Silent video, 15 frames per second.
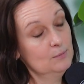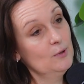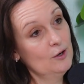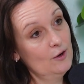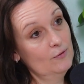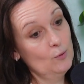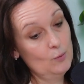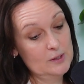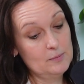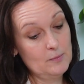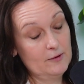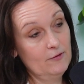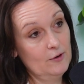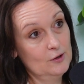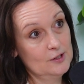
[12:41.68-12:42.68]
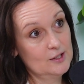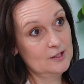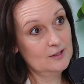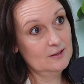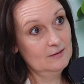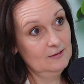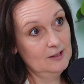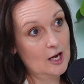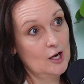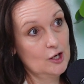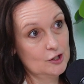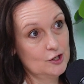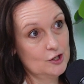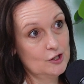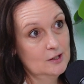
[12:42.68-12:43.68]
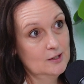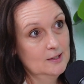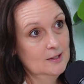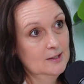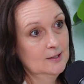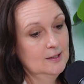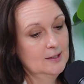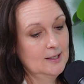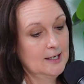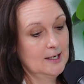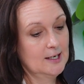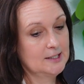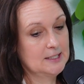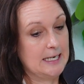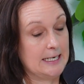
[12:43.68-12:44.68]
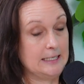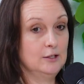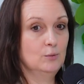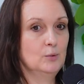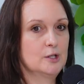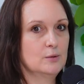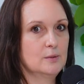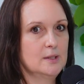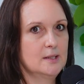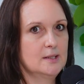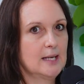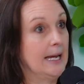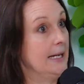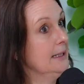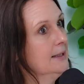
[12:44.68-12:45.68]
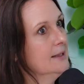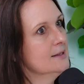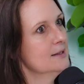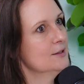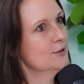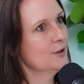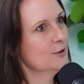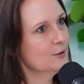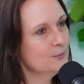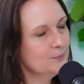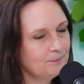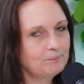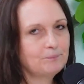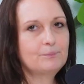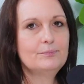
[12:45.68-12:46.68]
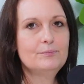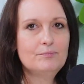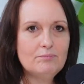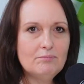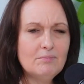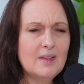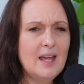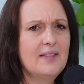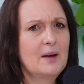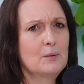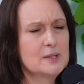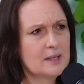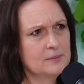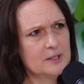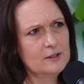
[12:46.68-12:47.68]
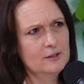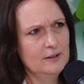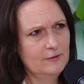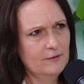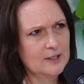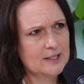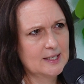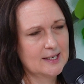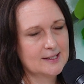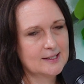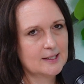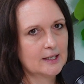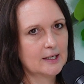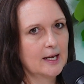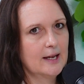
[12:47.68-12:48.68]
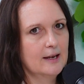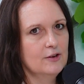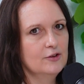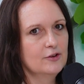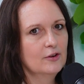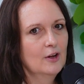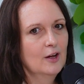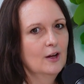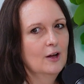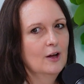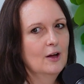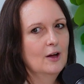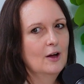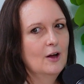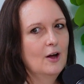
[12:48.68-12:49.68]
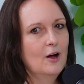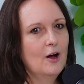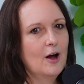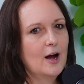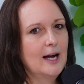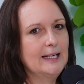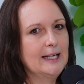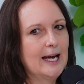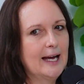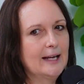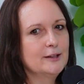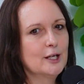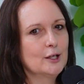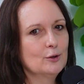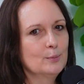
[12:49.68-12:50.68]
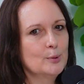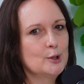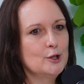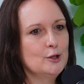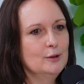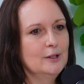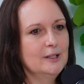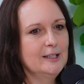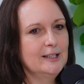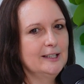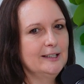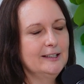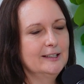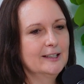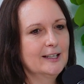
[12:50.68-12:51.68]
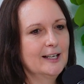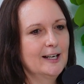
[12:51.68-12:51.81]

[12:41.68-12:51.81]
Minerva was my first large tenure, which was 8 years in total. And that was absolutely fantastic. And I had that opportunity